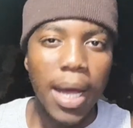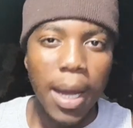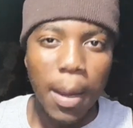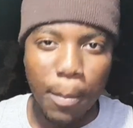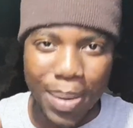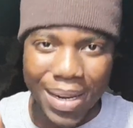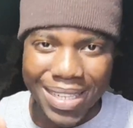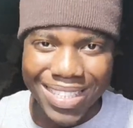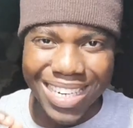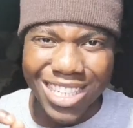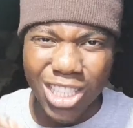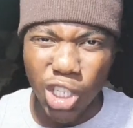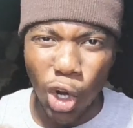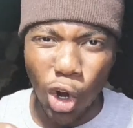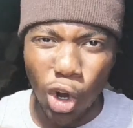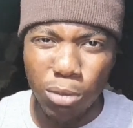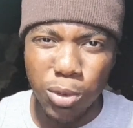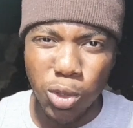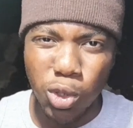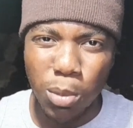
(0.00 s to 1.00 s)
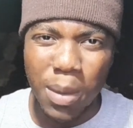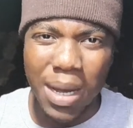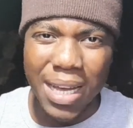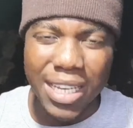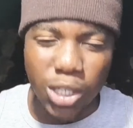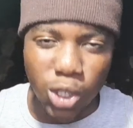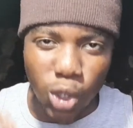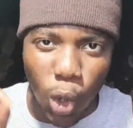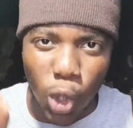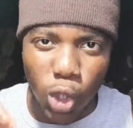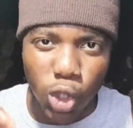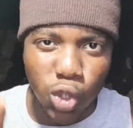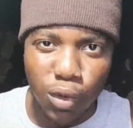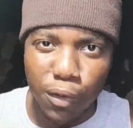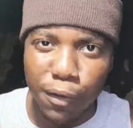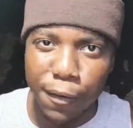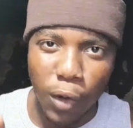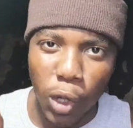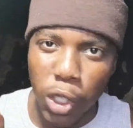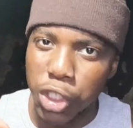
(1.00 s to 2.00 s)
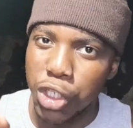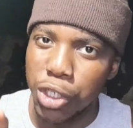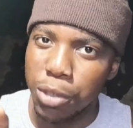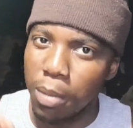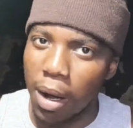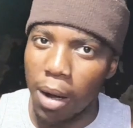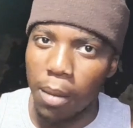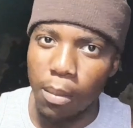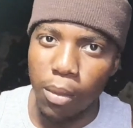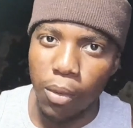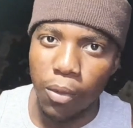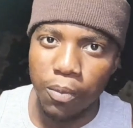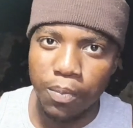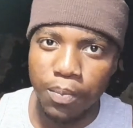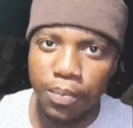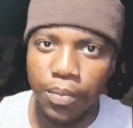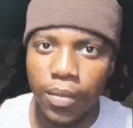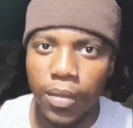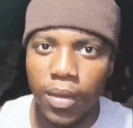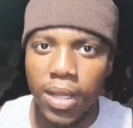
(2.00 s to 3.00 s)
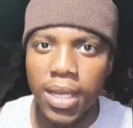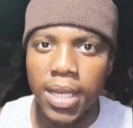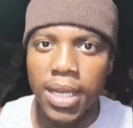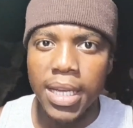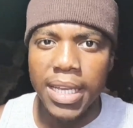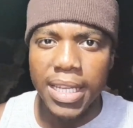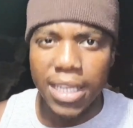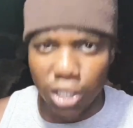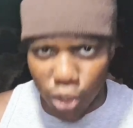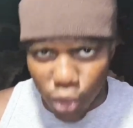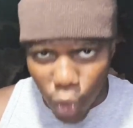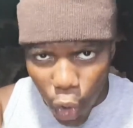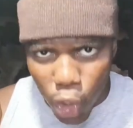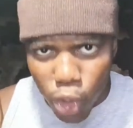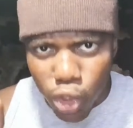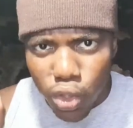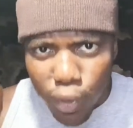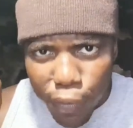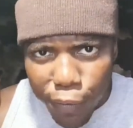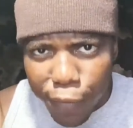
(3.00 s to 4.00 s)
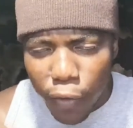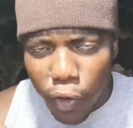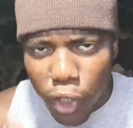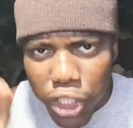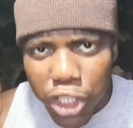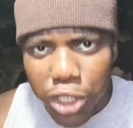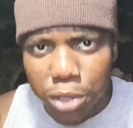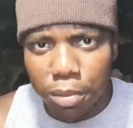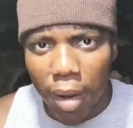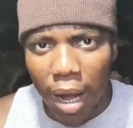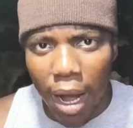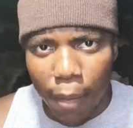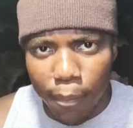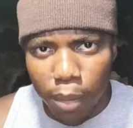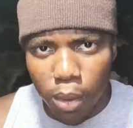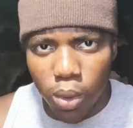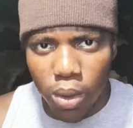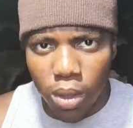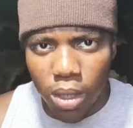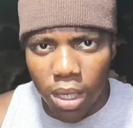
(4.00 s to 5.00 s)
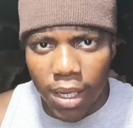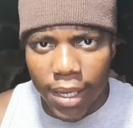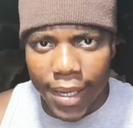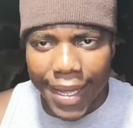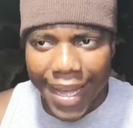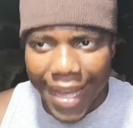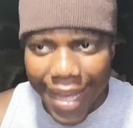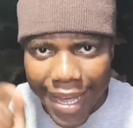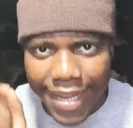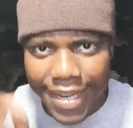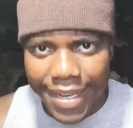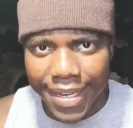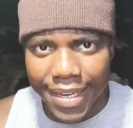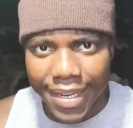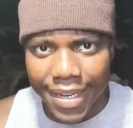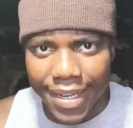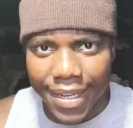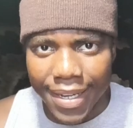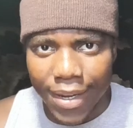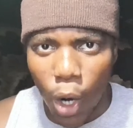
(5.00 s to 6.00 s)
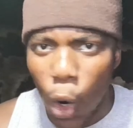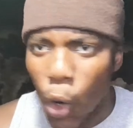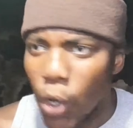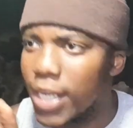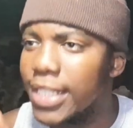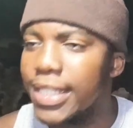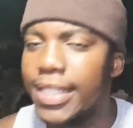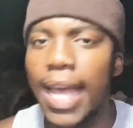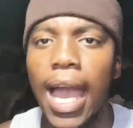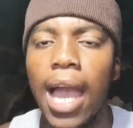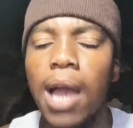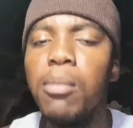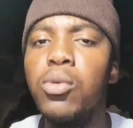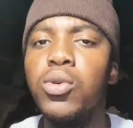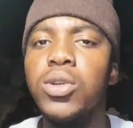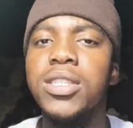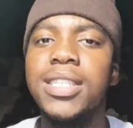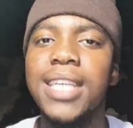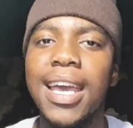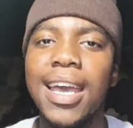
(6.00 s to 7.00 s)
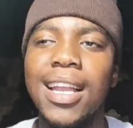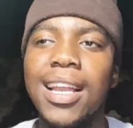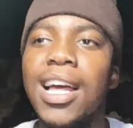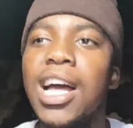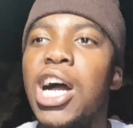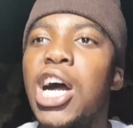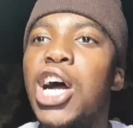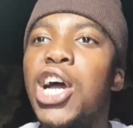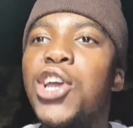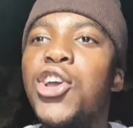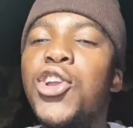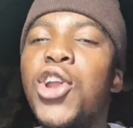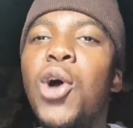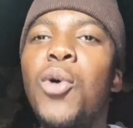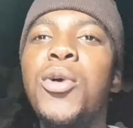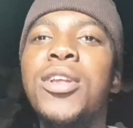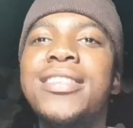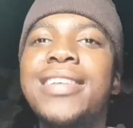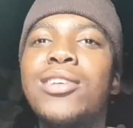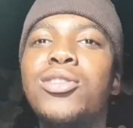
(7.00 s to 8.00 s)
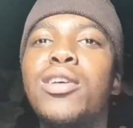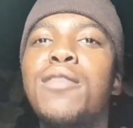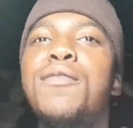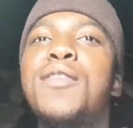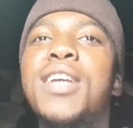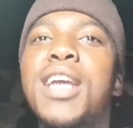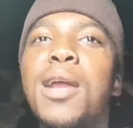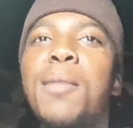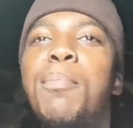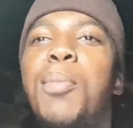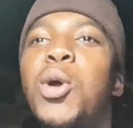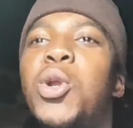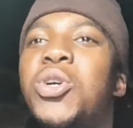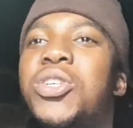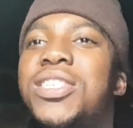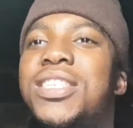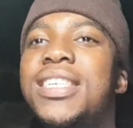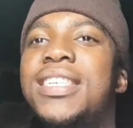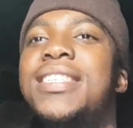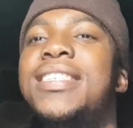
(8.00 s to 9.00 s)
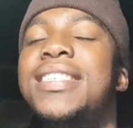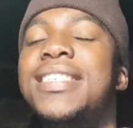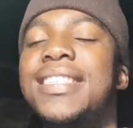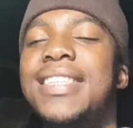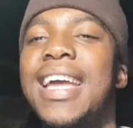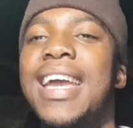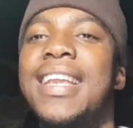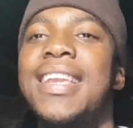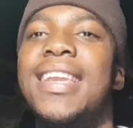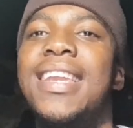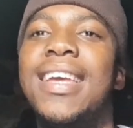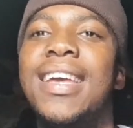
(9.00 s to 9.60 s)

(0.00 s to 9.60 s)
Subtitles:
President Jacob Zuma is onto Floyd Shivambu. He's onto Floyd Shivambu, and only time will tell. You know, with South African politics is that